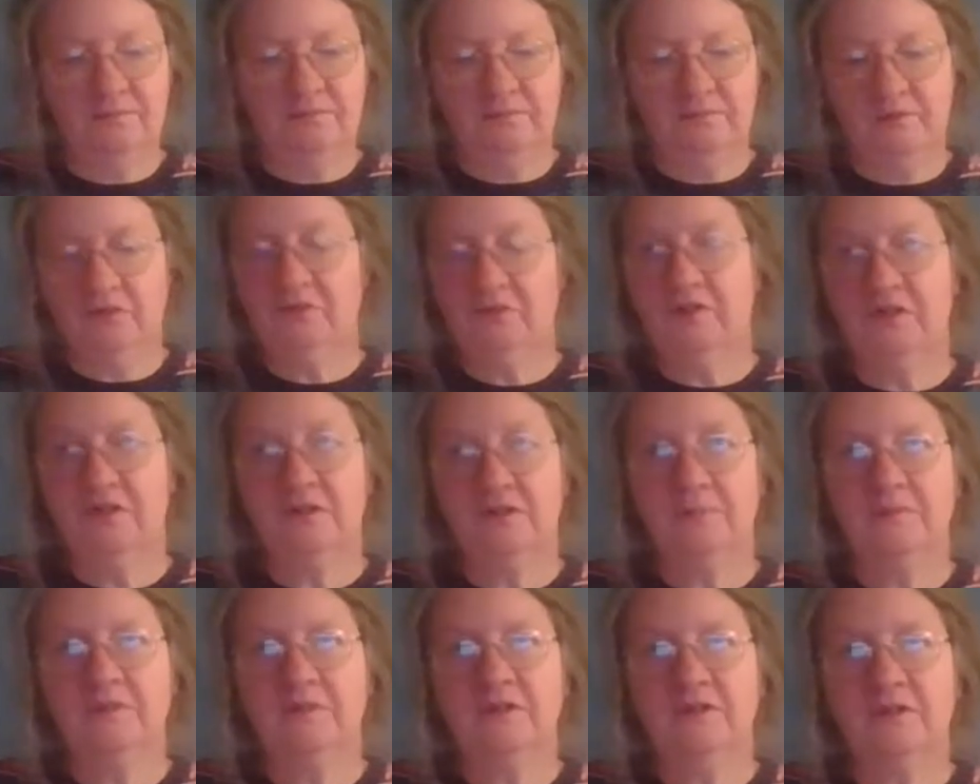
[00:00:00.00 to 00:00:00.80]

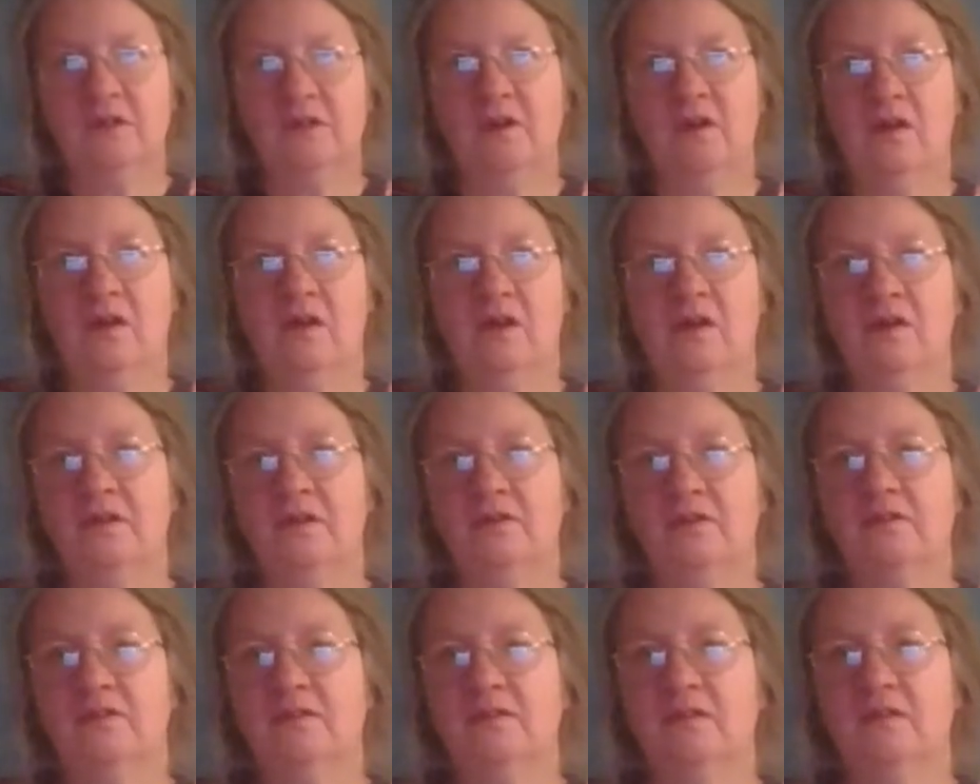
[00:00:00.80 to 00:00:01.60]
Christmas
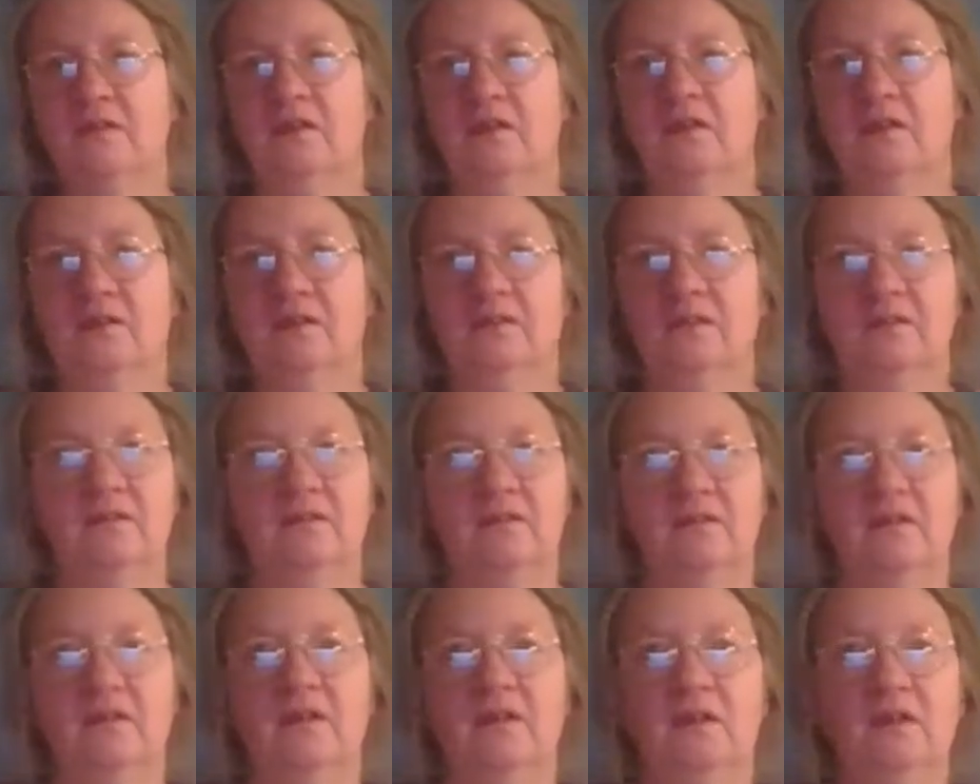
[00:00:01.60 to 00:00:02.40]
cards. And
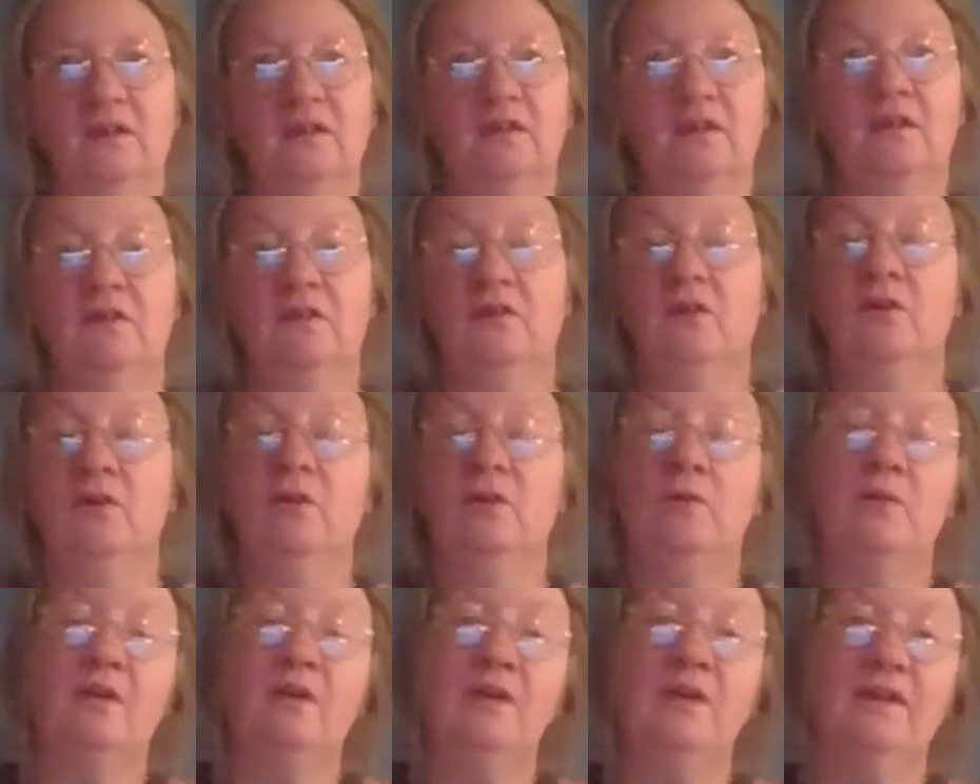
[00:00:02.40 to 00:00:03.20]
you
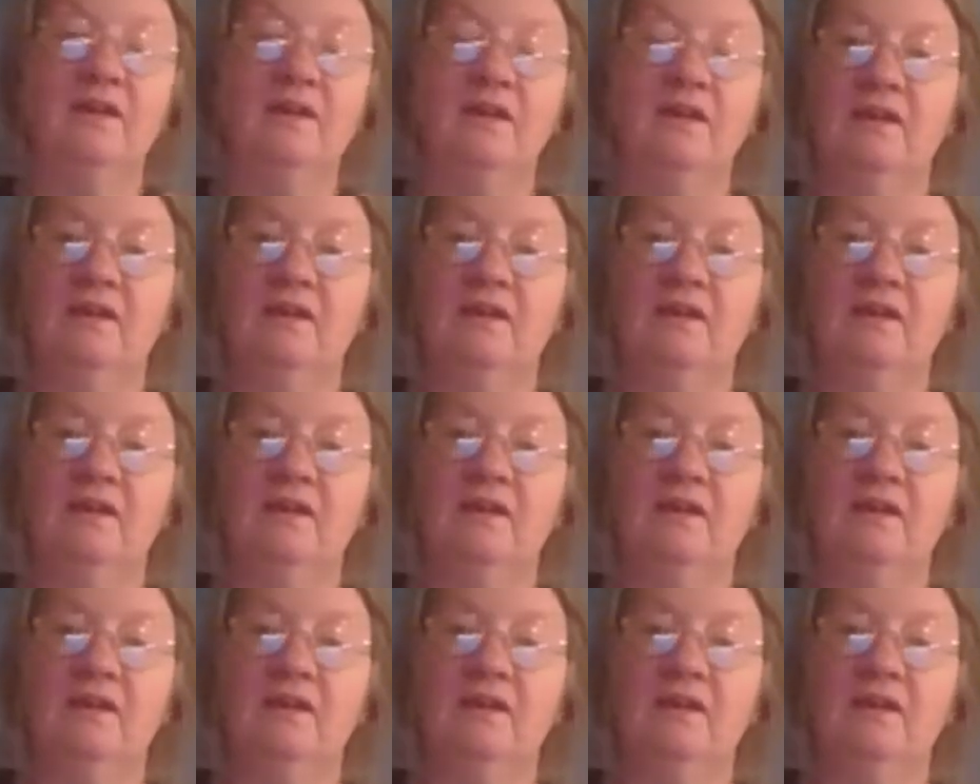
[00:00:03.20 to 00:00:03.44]
know what?